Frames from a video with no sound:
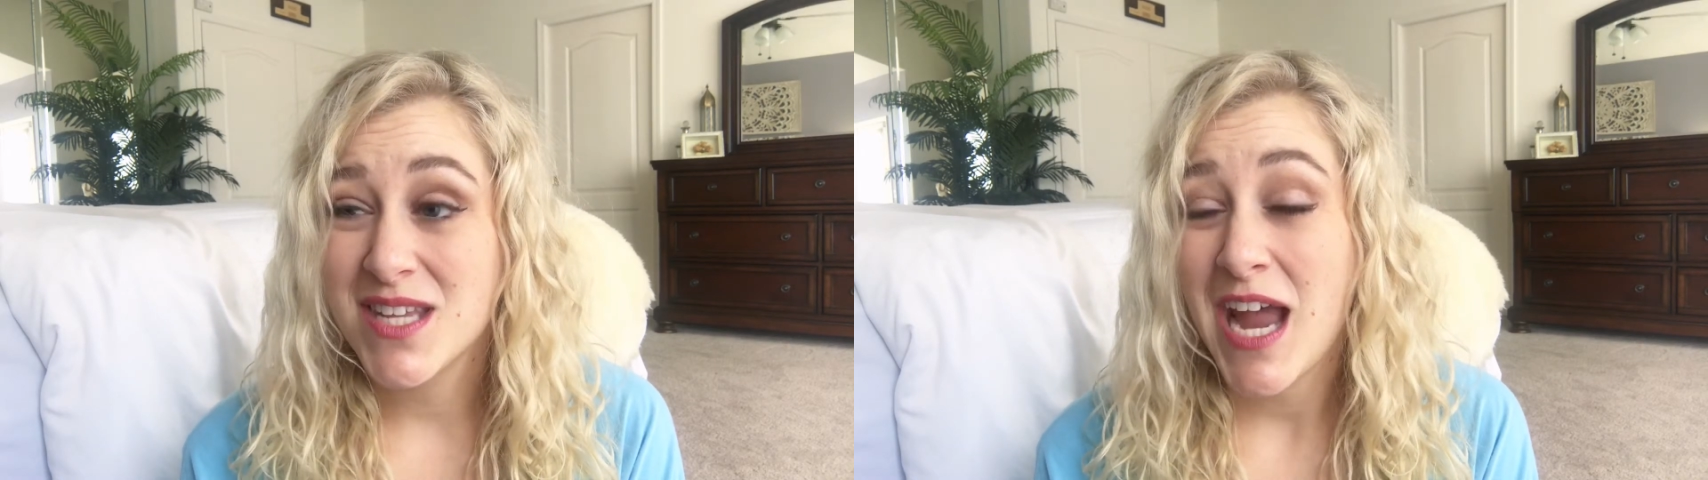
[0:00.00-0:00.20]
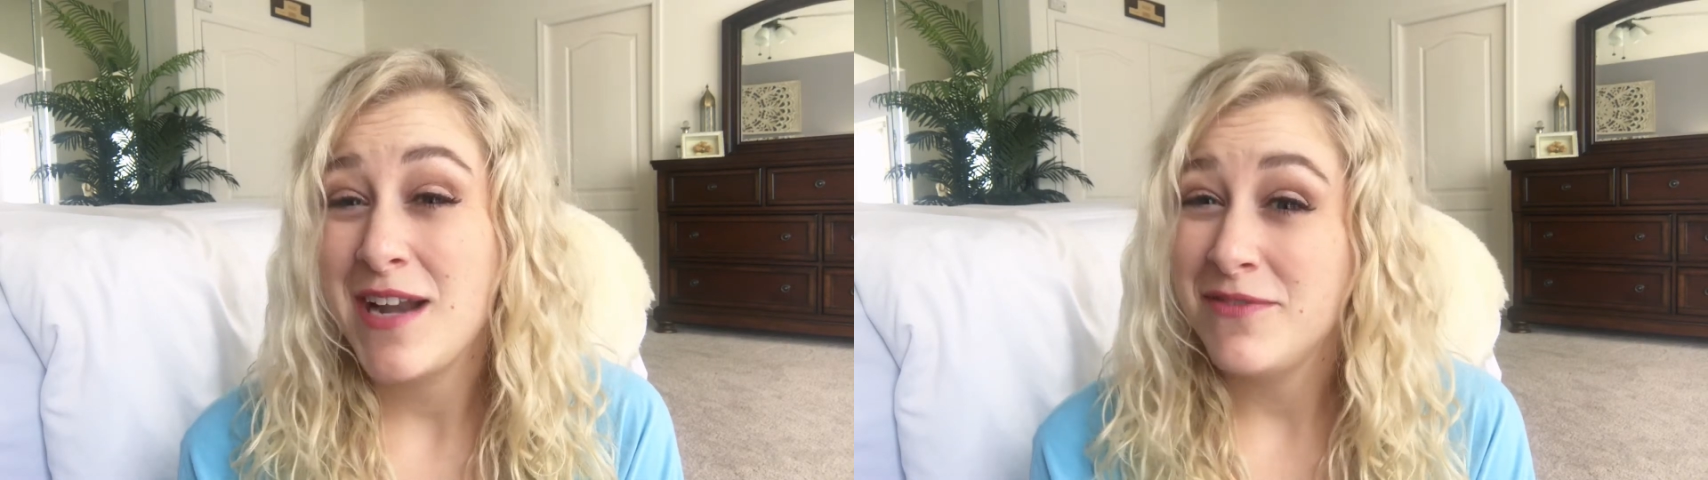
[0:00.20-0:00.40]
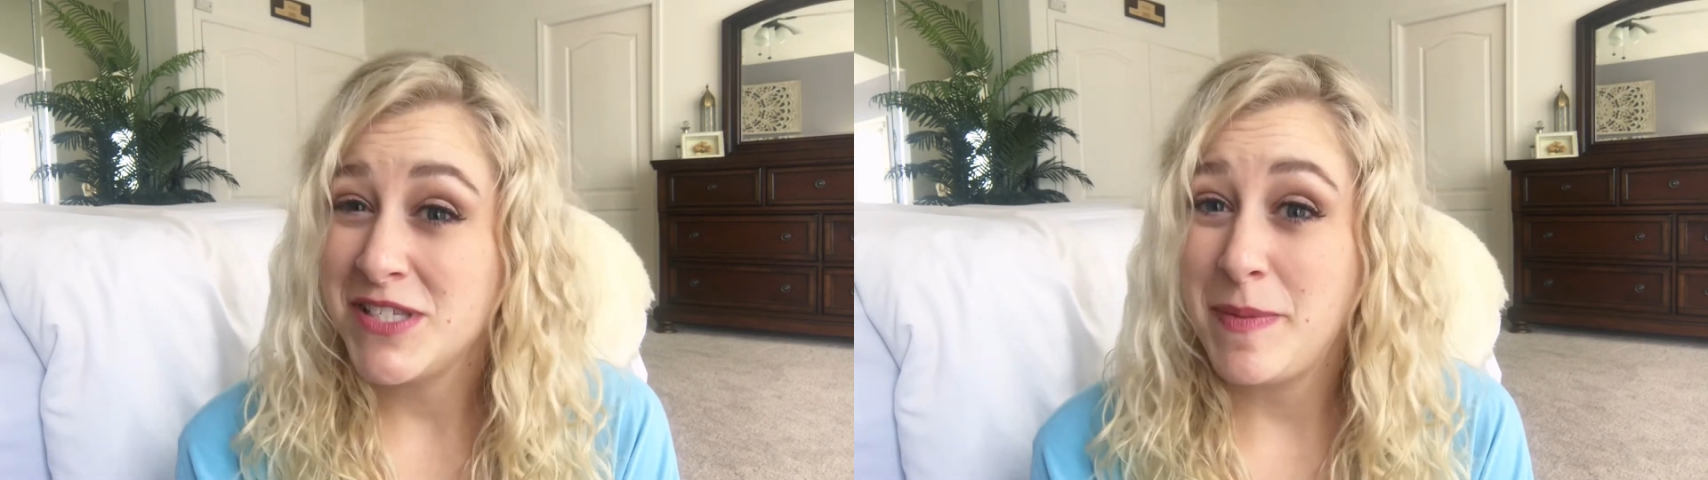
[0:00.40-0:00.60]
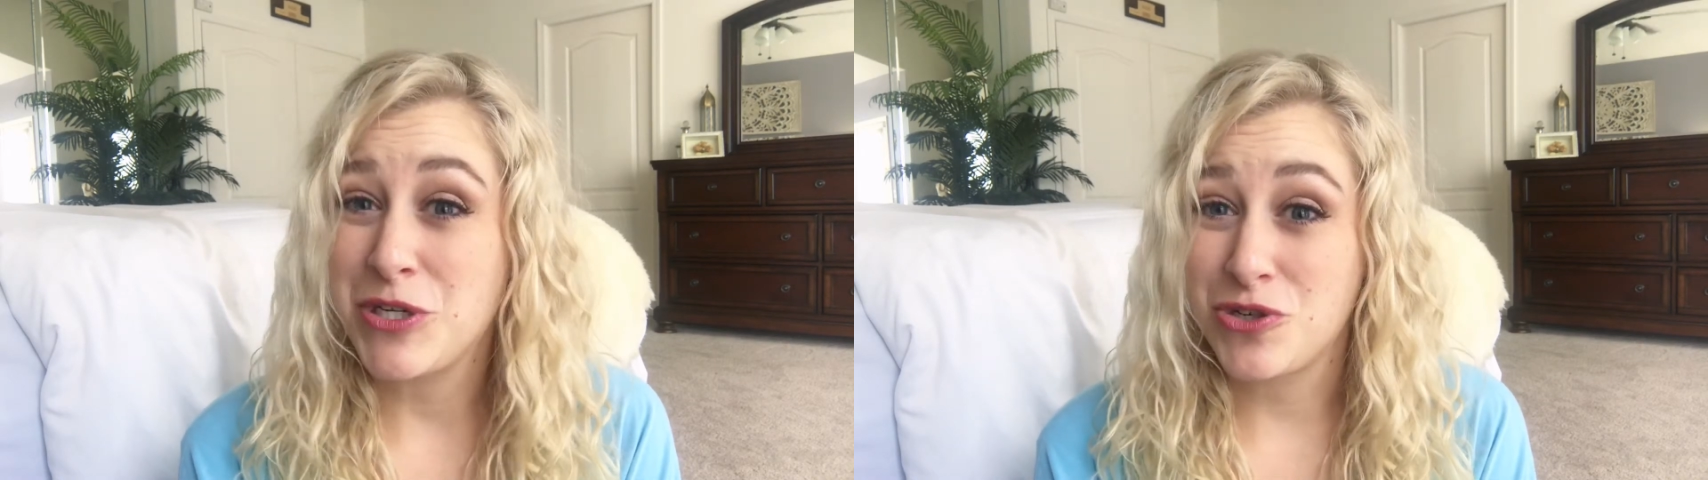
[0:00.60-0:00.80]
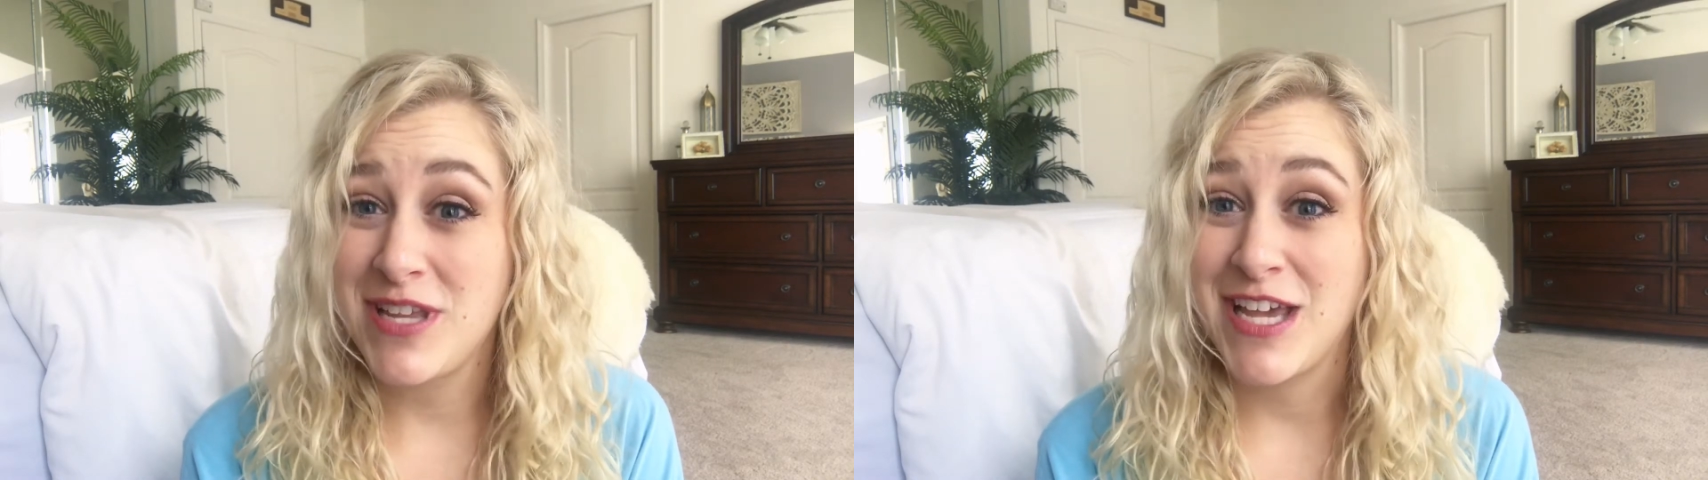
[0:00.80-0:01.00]
kind of a
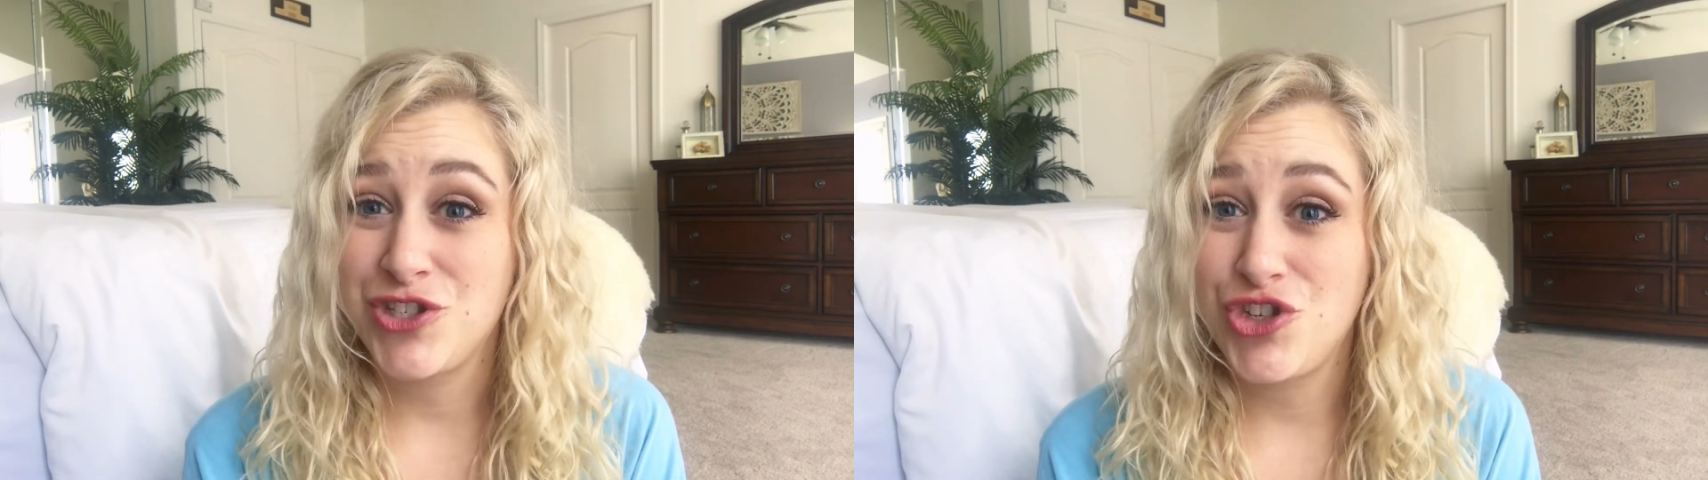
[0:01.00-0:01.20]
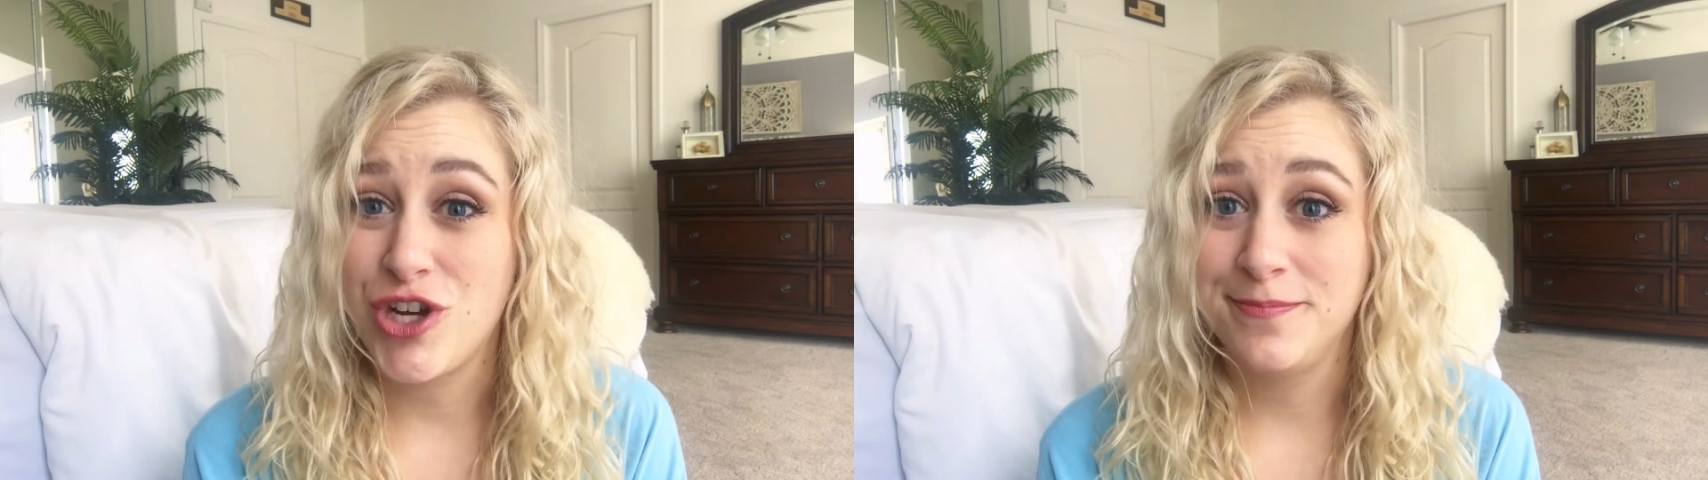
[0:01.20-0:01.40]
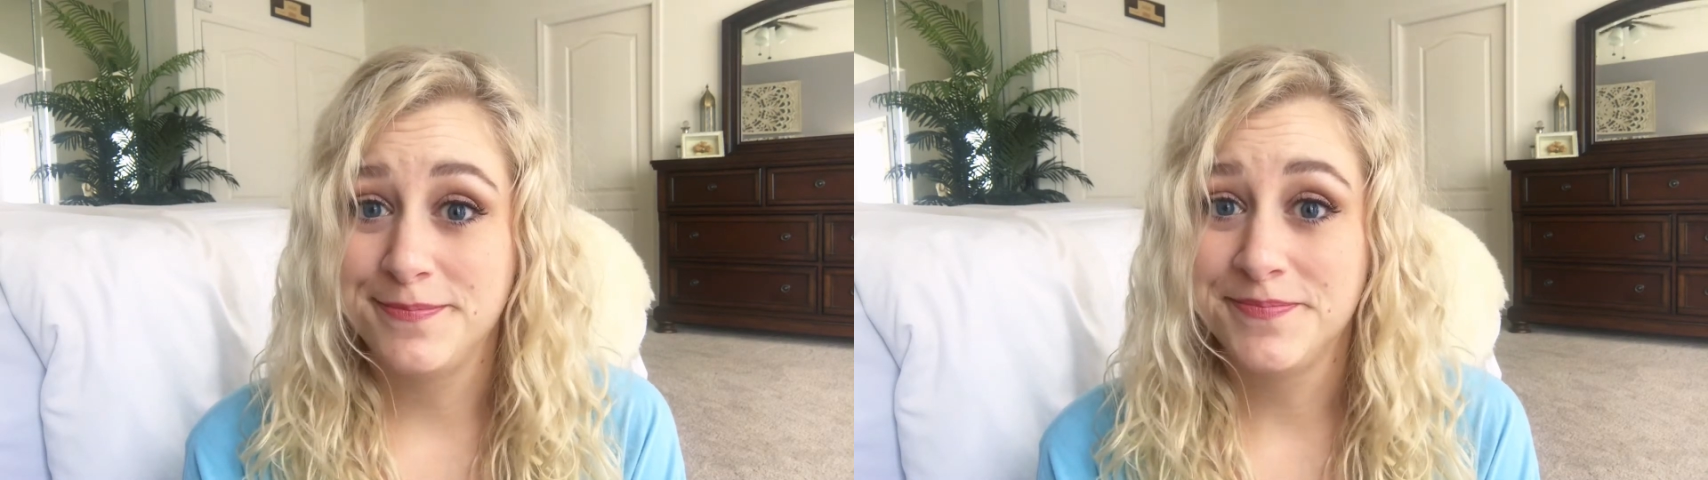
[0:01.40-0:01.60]
special texture.